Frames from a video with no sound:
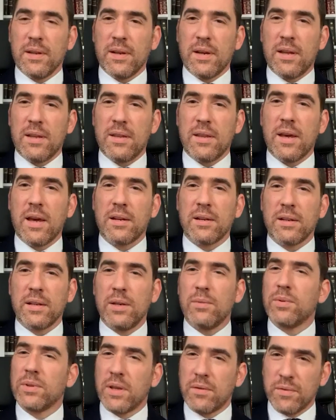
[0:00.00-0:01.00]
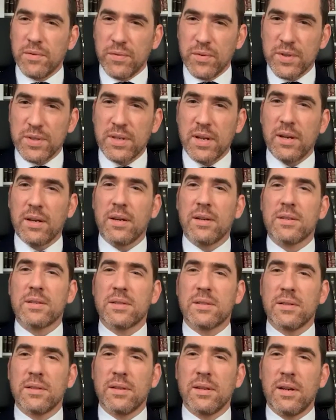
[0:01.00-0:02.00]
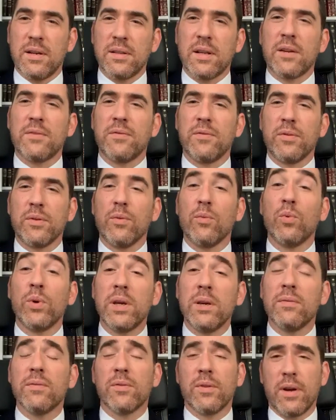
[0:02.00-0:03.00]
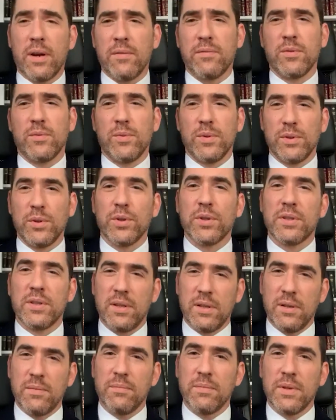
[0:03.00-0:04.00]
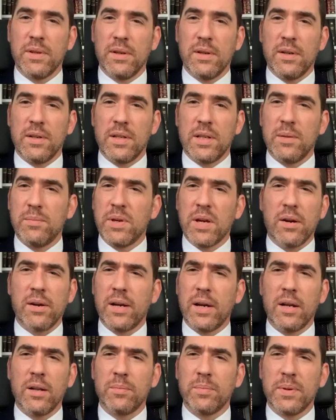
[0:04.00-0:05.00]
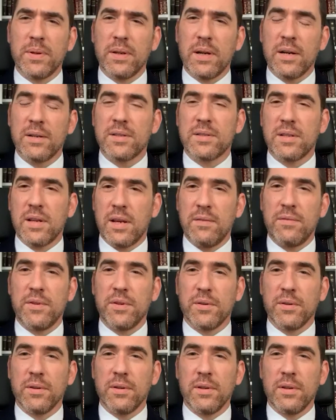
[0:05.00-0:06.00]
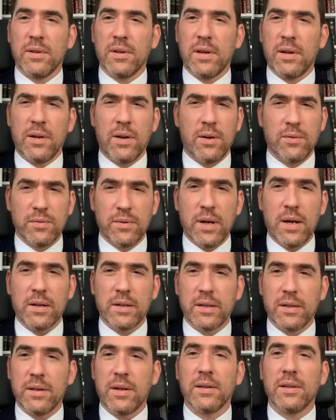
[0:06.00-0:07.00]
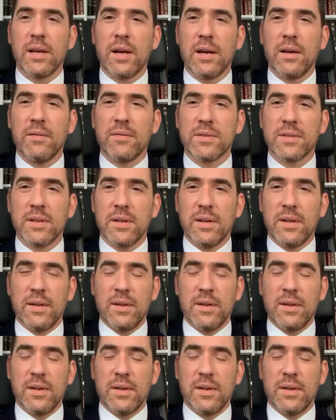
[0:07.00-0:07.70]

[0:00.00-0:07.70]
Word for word: and that he will never forsake us and that we forever will look to him to be our help, our savior, and our rock in our lives